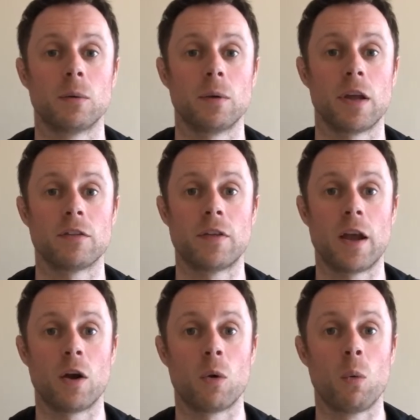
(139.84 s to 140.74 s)
If
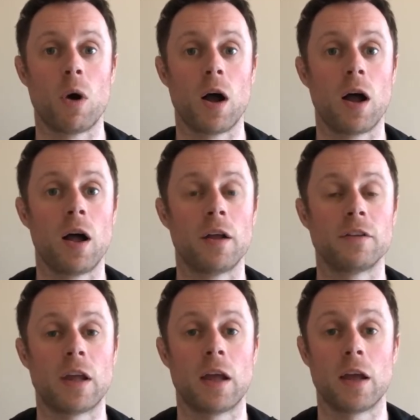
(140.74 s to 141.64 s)
there was
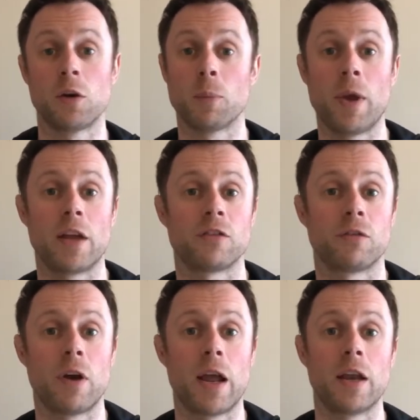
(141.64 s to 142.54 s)
your best
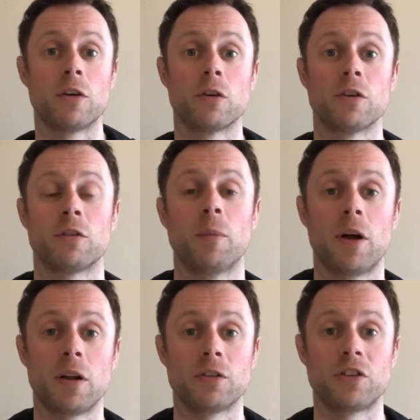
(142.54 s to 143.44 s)
friend or a
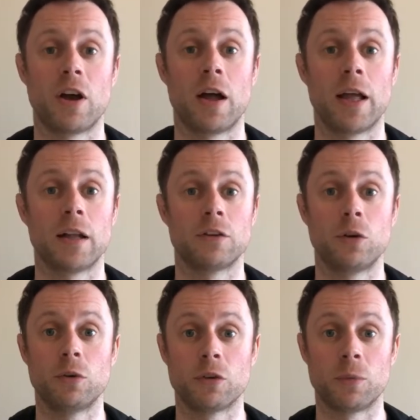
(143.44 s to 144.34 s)
small child who
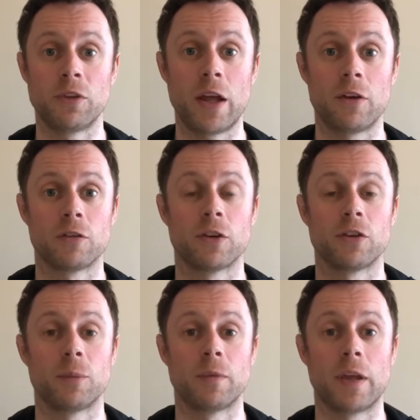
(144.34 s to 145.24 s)
was upset over
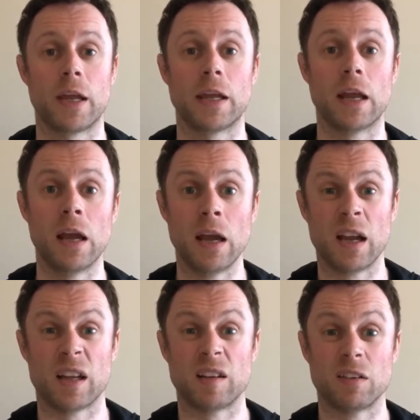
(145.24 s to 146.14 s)
something,
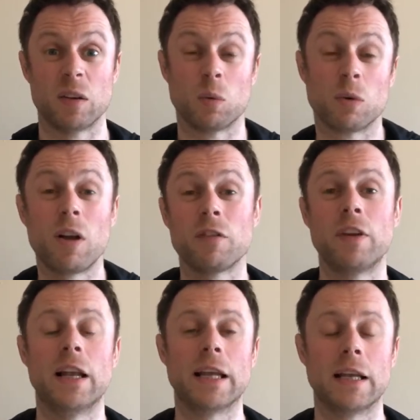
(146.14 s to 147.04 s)
and we're all
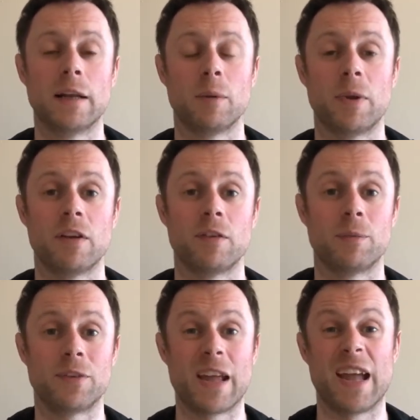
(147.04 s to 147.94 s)
feeling a little bit of
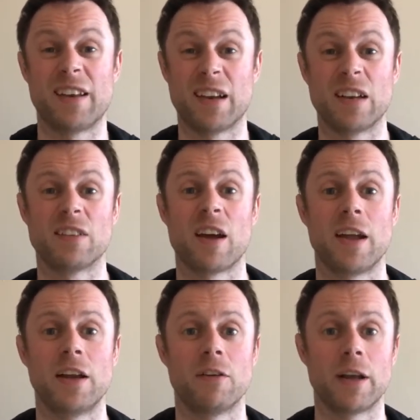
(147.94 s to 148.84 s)
upset and
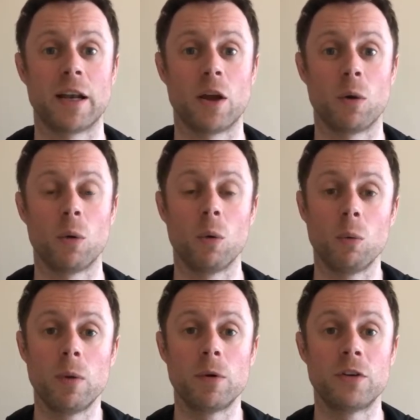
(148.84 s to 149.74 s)
anxiety right now,
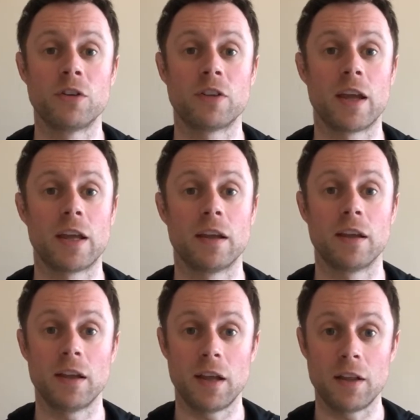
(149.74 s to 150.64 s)
we would just say,
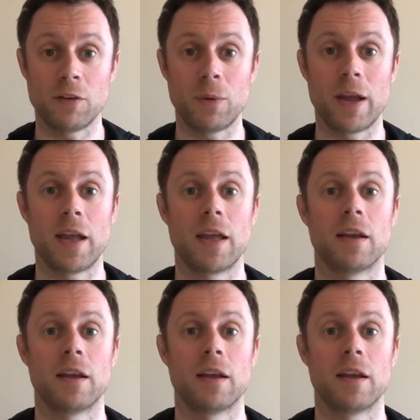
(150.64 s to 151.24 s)
it's okay,